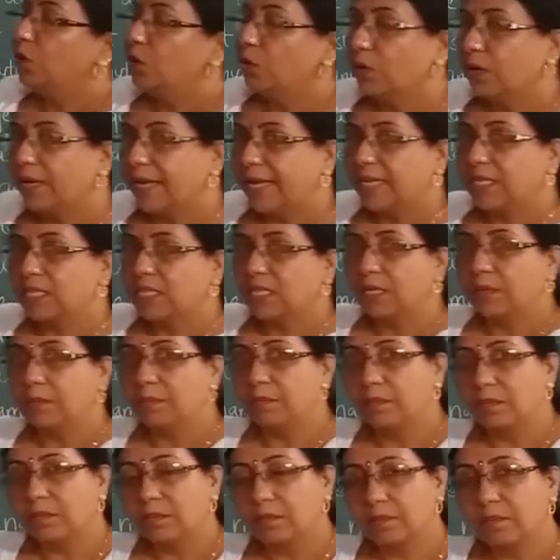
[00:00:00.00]
look at
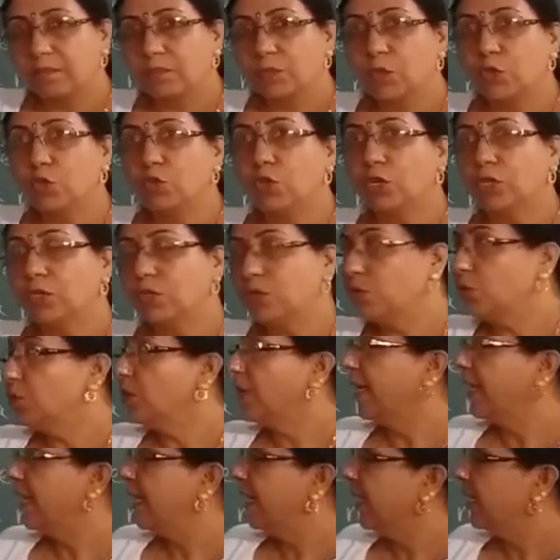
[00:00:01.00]
him, not to
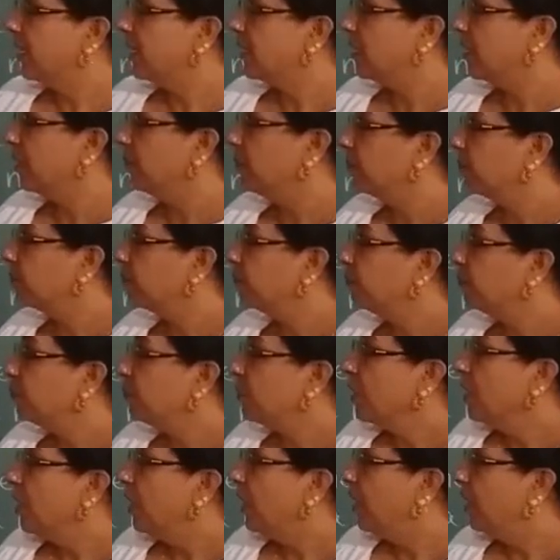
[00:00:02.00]
neglect him.
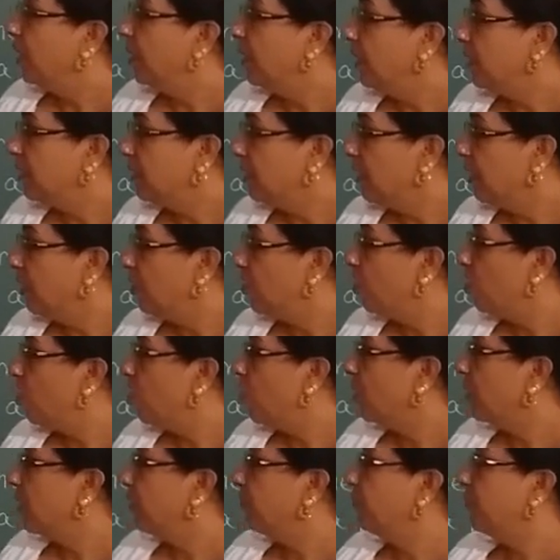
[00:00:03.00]
A little
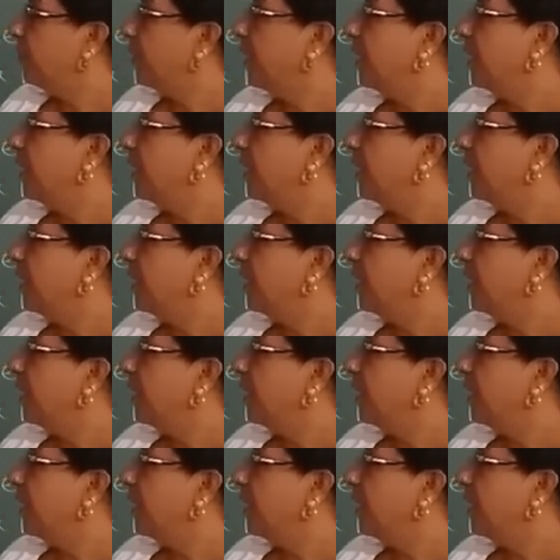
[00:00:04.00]
nod, a